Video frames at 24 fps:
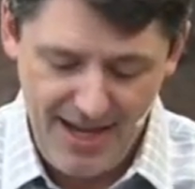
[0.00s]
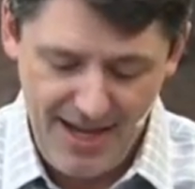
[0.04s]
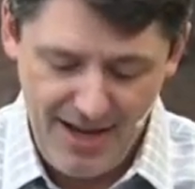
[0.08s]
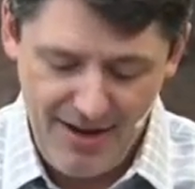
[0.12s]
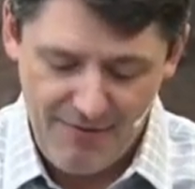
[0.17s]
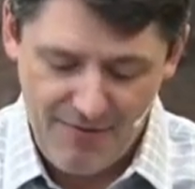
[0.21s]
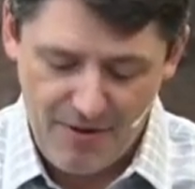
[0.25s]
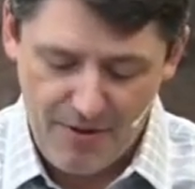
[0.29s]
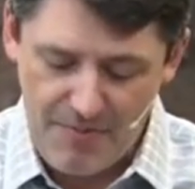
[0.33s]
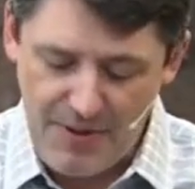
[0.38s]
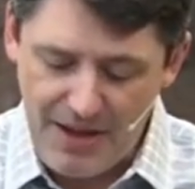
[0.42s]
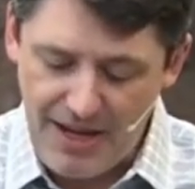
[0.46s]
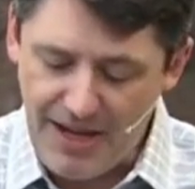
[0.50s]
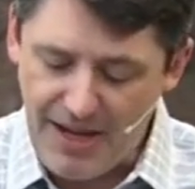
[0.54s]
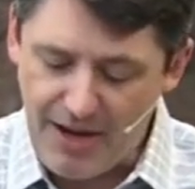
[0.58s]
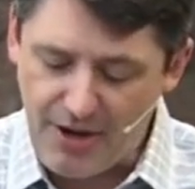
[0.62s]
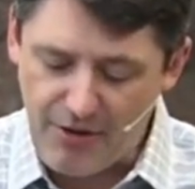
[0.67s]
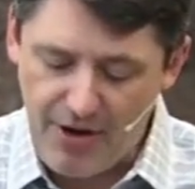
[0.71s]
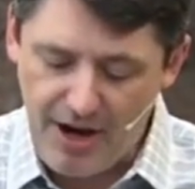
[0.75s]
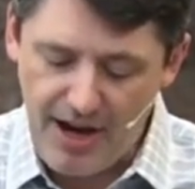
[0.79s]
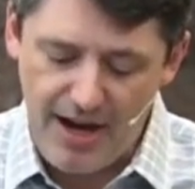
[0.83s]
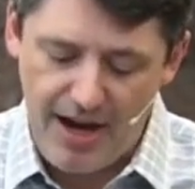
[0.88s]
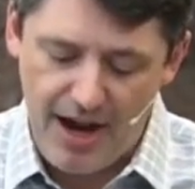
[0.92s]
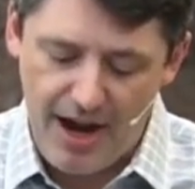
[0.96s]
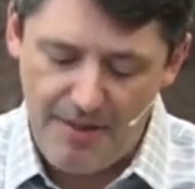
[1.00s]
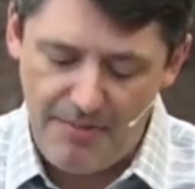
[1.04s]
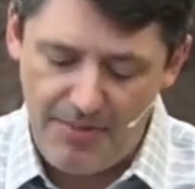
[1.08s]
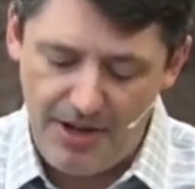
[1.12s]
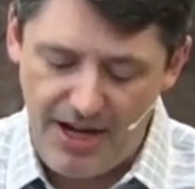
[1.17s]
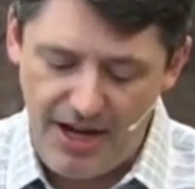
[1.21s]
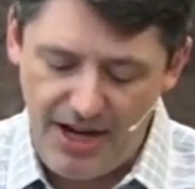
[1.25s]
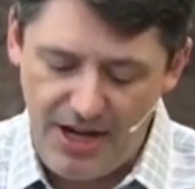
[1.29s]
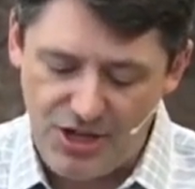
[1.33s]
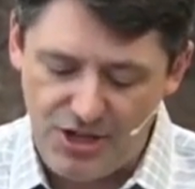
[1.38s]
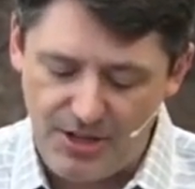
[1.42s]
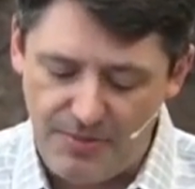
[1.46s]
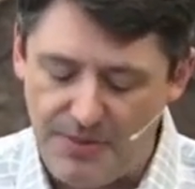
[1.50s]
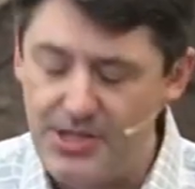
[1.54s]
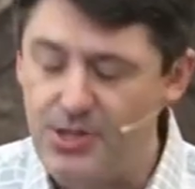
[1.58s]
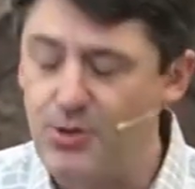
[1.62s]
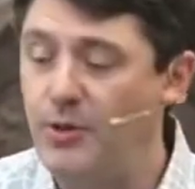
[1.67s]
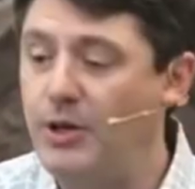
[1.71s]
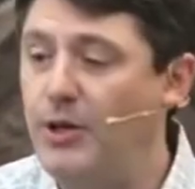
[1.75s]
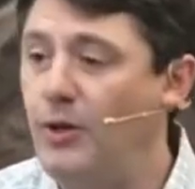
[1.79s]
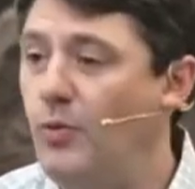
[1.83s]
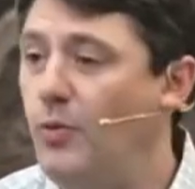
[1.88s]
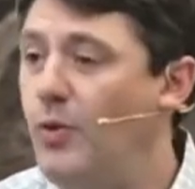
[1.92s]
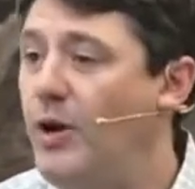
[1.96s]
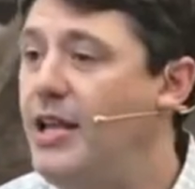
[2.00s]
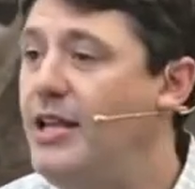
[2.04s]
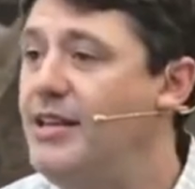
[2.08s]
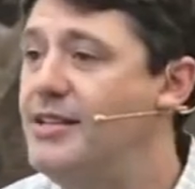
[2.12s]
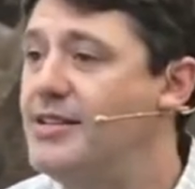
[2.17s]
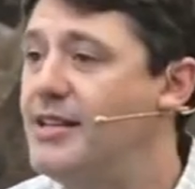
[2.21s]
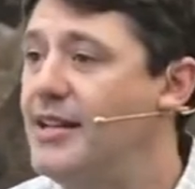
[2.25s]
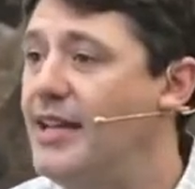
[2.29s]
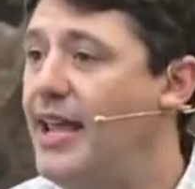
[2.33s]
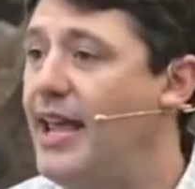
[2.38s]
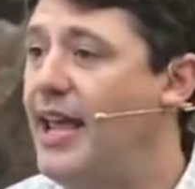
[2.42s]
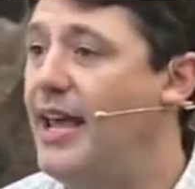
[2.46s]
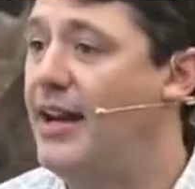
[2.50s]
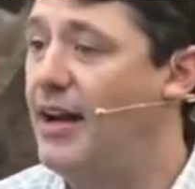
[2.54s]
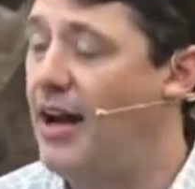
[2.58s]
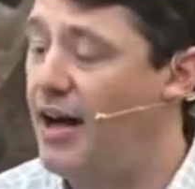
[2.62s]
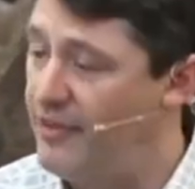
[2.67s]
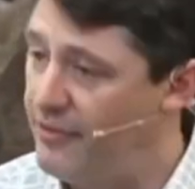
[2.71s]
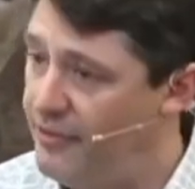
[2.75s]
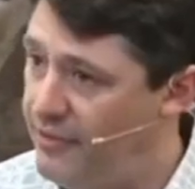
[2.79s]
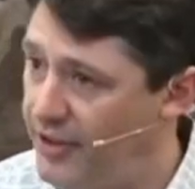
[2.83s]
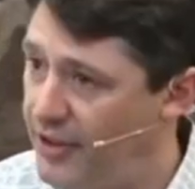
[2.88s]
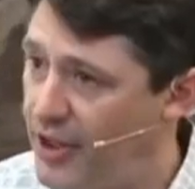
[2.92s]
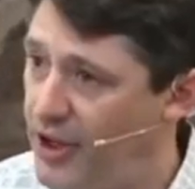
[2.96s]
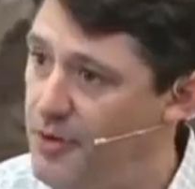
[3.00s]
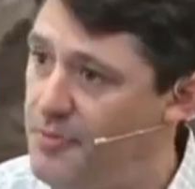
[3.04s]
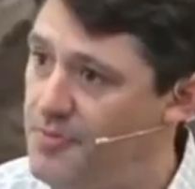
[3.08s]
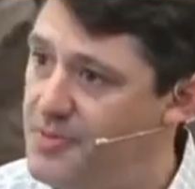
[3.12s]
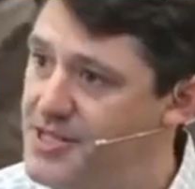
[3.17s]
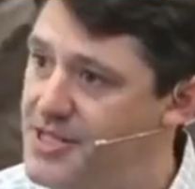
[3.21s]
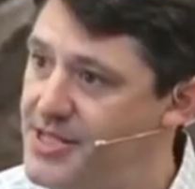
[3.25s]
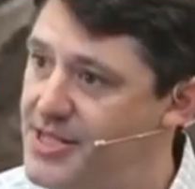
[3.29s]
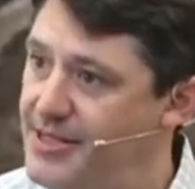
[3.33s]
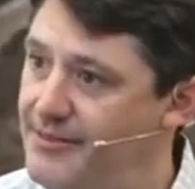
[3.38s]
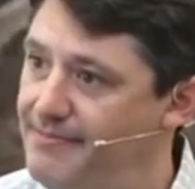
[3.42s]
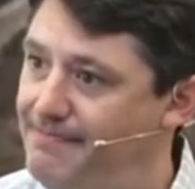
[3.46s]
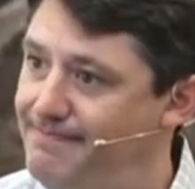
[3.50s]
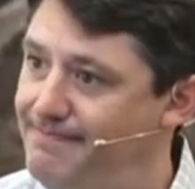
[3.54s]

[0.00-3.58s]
for being a great combination between wheat and envelopes.